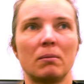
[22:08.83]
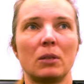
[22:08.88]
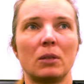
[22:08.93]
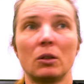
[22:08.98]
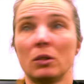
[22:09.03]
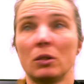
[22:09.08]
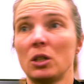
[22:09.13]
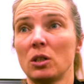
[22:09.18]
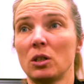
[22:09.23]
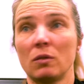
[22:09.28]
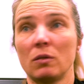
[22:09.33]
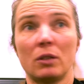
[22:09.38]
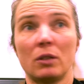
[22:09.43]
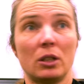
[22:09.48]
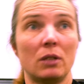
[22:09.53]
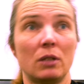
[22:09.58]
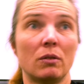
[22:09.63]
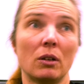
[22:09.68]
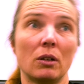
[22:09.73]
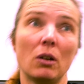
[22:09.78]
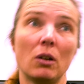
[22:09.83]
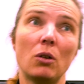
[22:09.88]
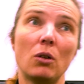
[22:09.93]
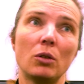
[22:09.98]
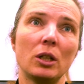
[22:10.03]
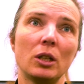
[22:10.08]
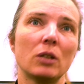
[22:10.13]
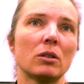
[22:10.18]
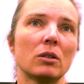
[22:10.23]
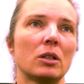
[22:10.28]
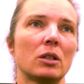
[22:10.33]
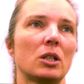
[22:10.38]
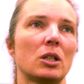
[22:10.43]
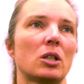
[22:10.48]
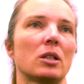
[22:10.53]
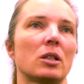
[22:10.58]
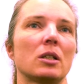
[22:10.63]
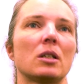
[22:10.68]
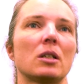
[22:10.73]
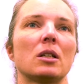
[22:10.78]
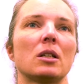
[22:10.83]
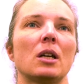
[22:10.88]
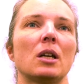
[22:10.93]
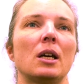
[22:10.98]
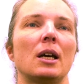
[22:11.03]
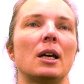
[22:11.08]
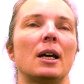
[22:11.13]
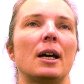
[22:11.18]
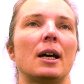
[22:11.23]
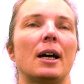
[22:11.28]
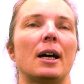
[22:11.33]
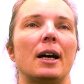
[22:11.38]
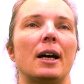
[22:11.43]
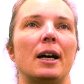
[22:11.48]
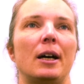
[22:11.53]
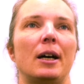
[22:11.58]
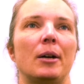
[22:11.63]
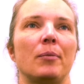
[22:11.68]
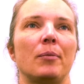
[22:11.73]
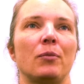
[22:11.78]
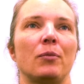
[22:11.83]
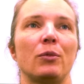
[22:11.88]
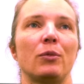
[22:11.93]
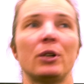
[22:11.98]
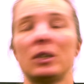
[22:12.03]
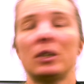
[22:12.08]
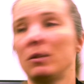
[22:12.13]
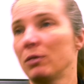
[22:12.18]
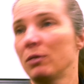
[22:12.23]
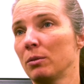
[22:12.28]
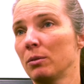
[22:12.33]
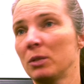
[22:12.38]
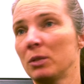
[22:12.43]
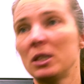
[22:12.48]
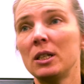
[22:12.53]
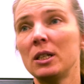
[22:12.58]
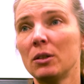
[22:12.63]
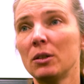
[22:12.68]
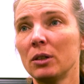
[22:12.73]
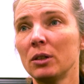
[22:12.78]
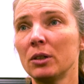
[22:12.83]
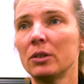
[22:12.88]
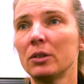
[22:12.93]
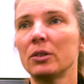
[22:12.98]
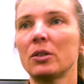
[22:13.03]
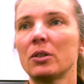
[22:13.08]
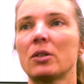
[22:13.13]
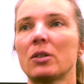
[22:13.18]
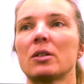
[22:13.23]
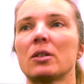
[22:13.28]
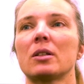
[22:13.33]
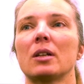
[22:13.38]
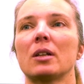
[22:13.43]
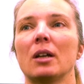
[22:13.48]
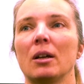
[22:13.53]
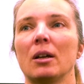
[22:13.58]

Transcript: conditions, very different loading conditions, very different materials.